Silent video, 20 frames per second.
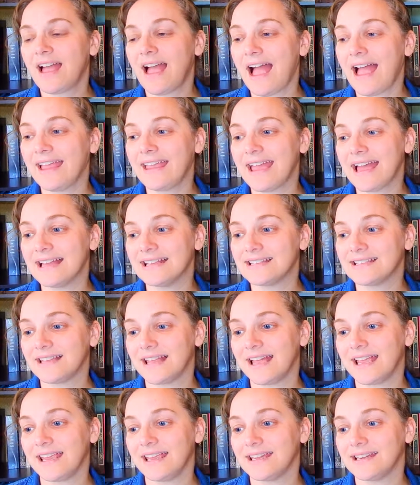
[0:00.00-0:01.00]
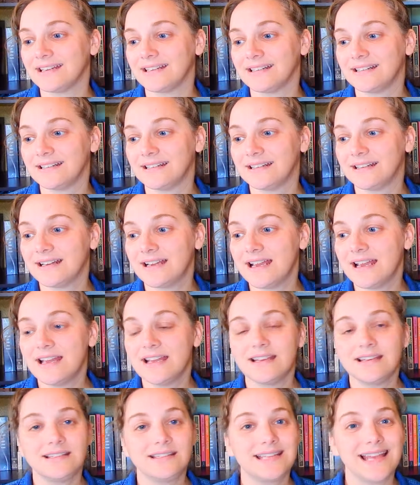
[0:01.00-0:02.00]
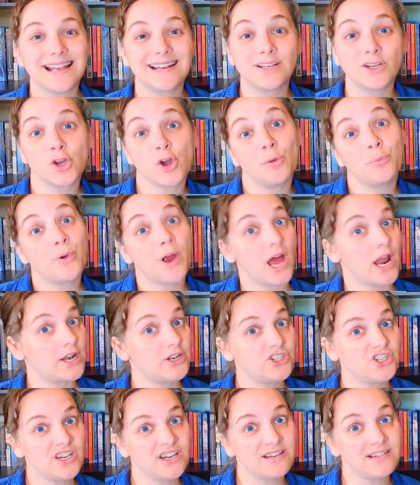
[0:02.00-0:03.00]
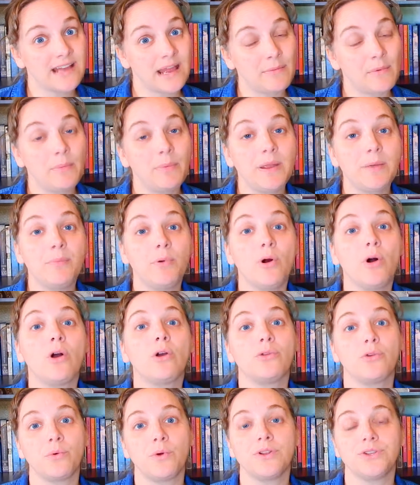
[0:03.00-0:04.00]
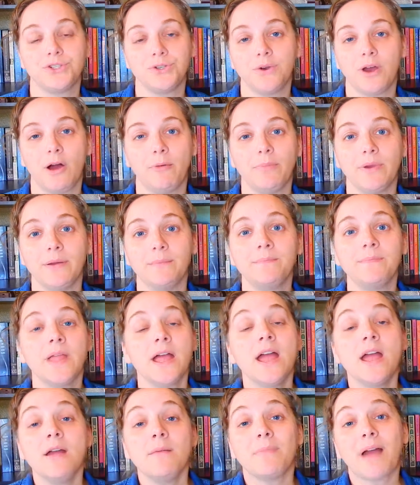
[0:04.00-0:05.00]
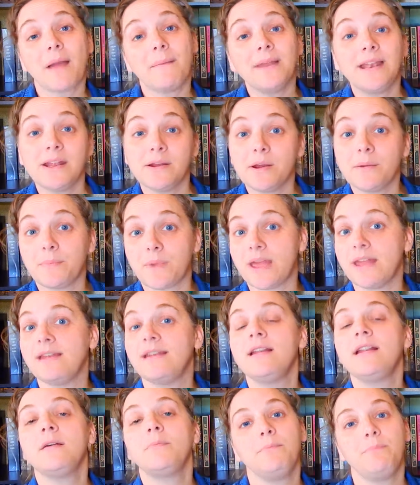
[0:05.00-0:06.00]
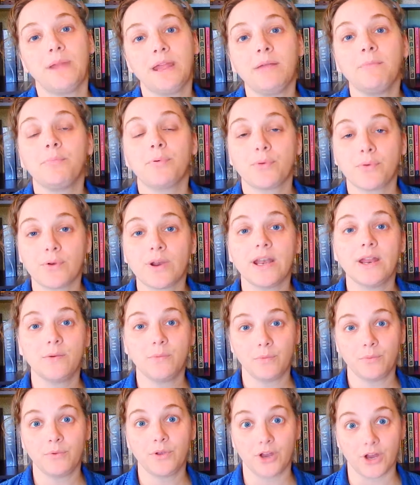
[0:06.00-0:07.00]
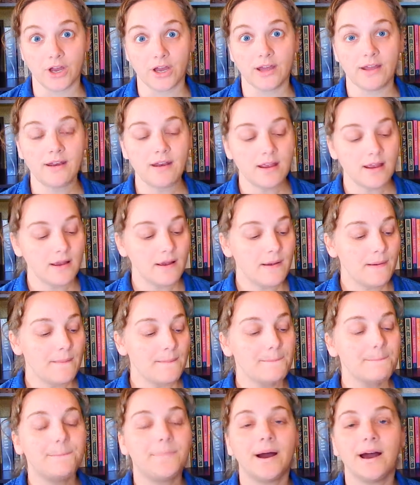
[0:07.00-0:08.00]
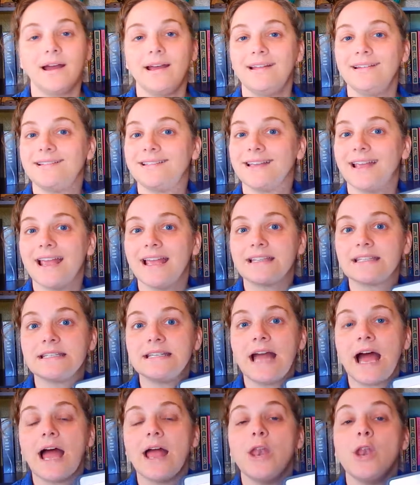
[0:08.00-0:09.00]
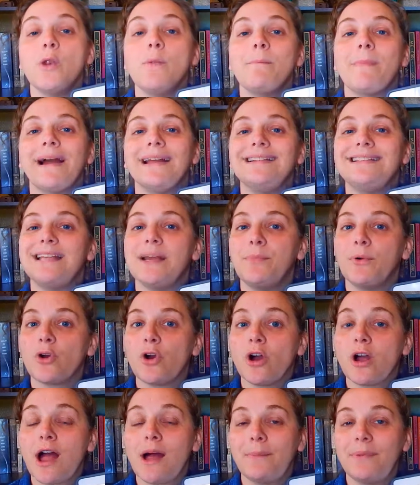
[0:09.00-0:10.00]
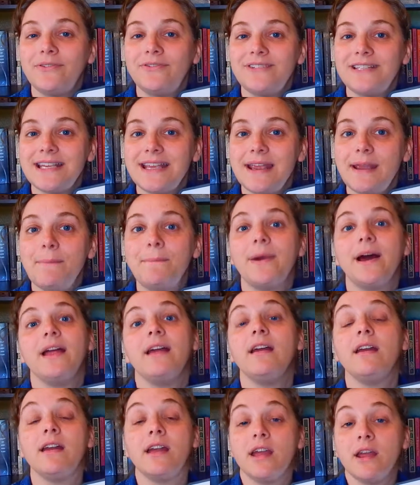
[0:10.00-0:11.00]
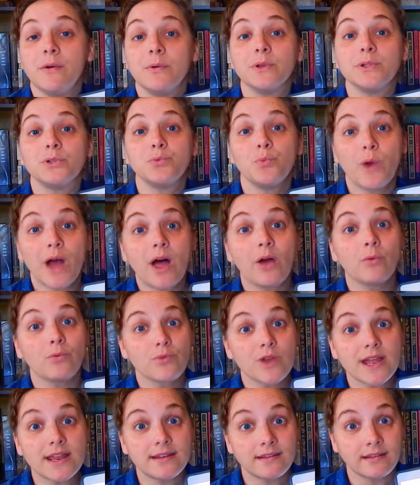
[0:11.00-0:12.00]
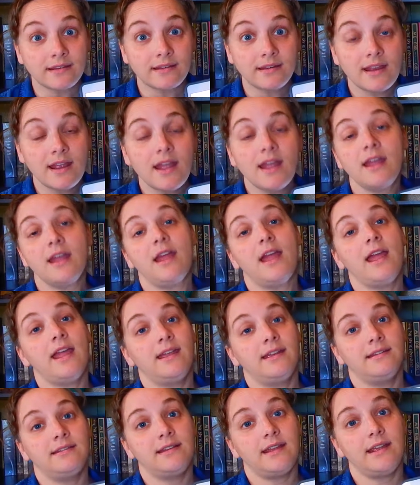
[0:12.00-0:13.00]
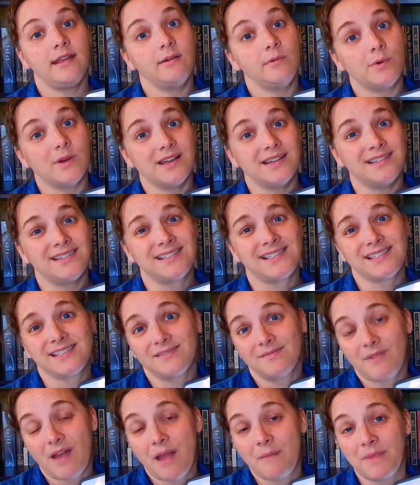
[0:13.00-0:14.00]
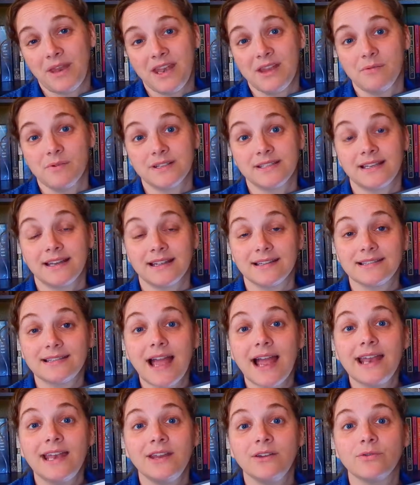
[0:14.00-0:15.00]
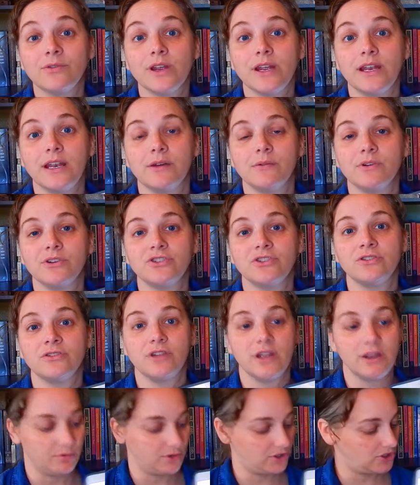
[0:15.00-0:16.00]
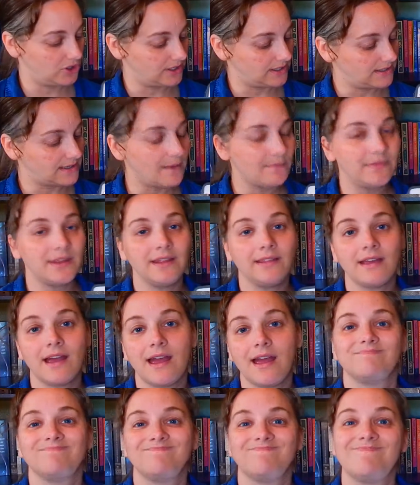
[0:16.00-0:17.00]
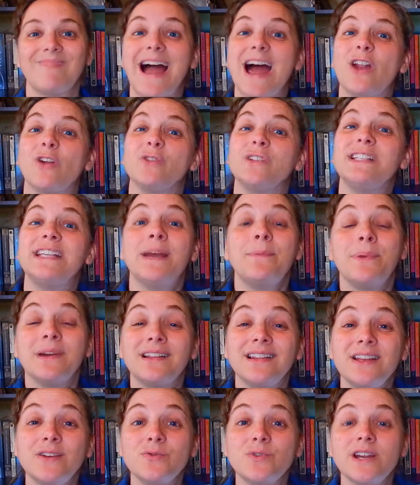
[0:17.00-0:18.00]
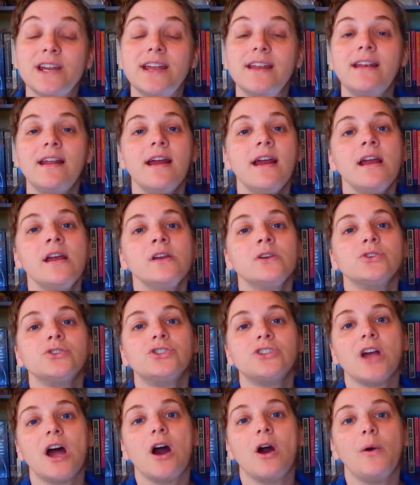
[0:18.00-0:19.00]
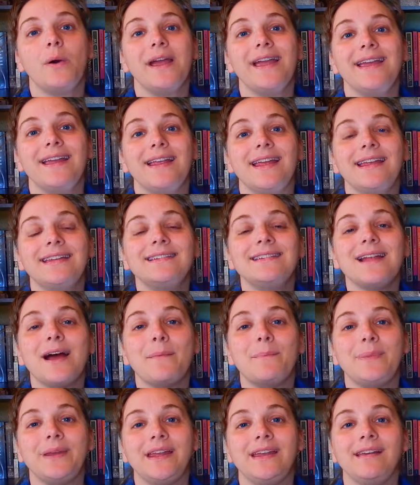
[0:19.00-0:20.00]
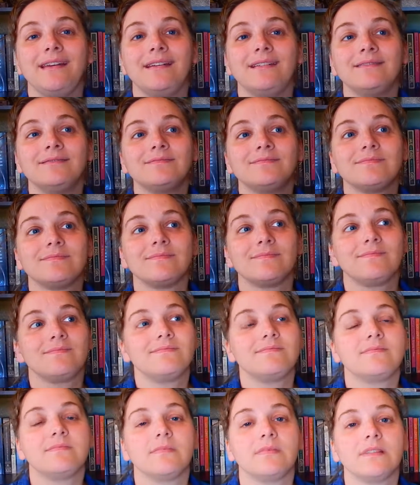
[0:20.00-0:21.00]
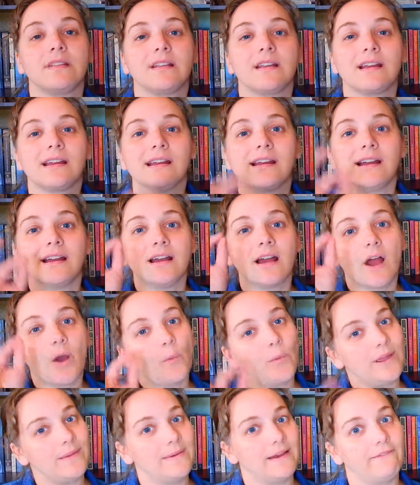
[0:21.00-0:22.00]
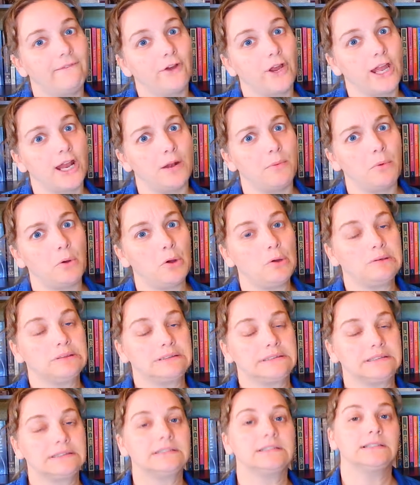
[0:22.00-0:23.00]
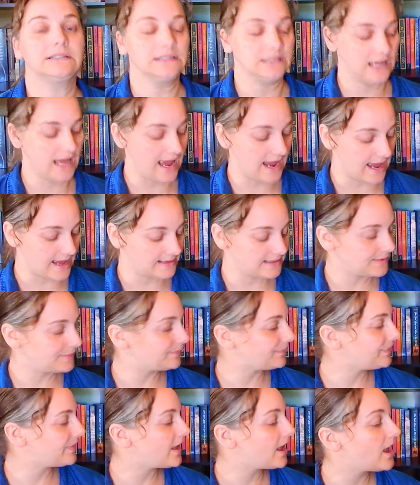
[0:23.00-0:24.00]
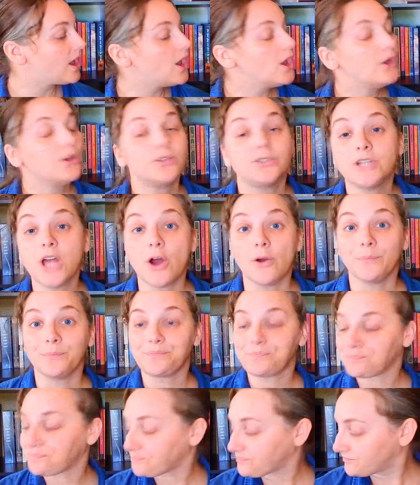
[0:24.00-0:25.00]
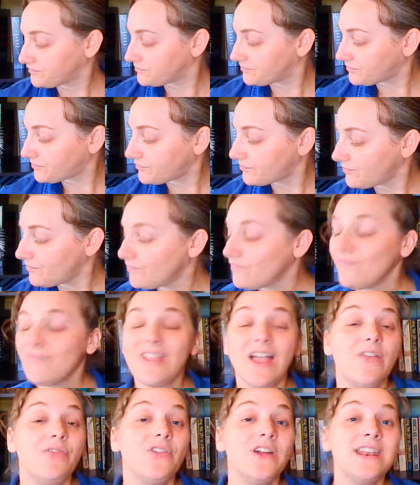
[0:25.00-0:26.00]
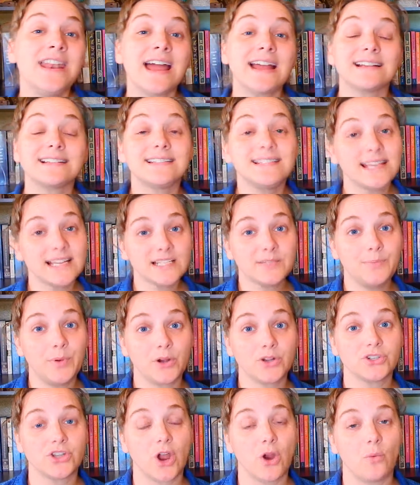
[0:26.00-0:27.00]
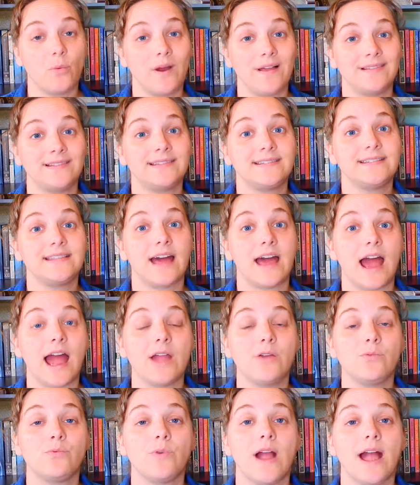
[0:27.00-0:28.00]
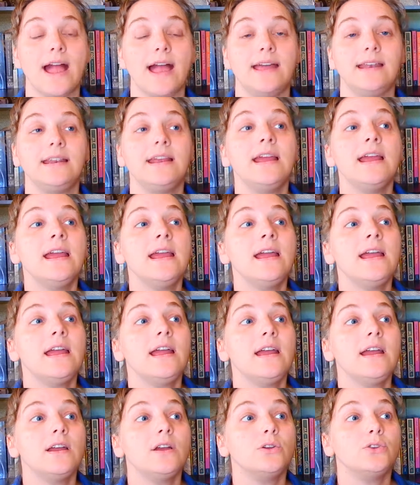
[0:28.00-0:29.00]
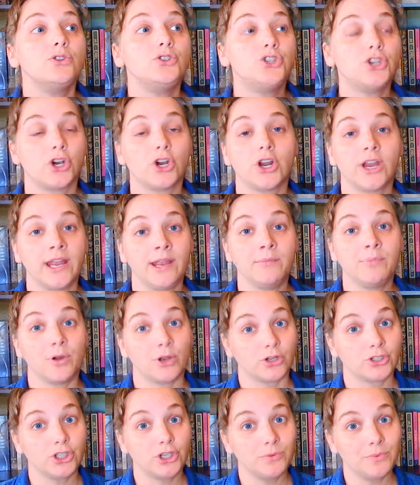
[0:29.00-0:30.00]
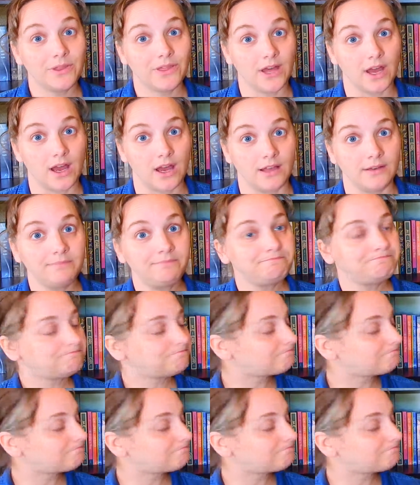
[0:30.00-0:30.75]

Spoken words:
I guess, technical prodigy type of people are the ones who help him. I mean, it ended up being pretty good, but it's not my typical cup of tea, but it was well written, and it was an exciting read. It was just something that I don't typically read, so it ended up being a wee bit forgettable, I guess. So the next 6 books are ones that I read during Booktubeathon,